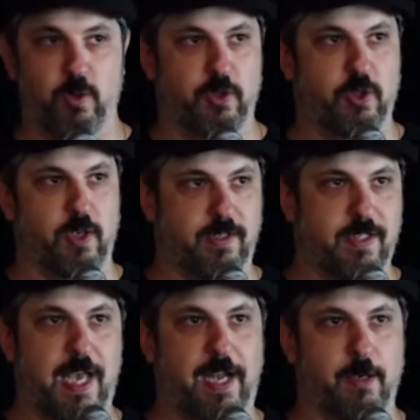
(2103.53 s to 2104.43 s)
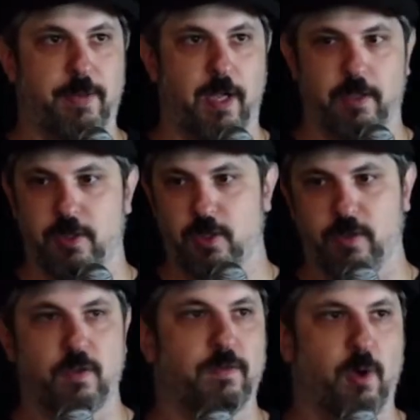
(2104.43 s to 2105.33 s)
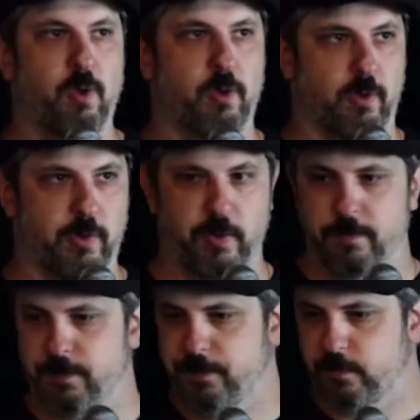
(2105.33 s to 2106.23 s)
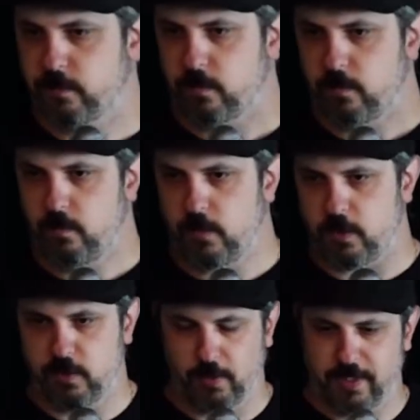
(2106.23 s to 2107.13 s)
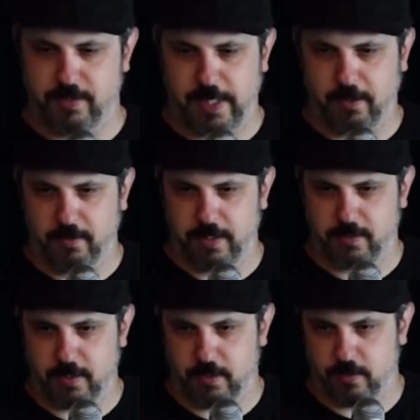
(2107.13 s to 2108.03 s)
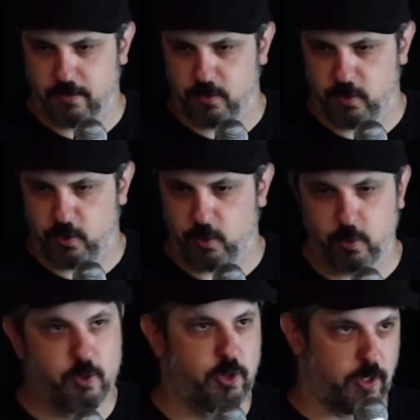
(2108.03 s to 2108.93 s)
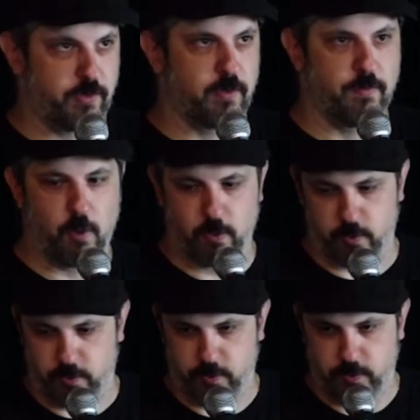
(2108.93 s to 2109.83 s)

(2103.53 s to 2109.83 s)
just the a cappella, just the vocals. So let's take a listen to just the vocals.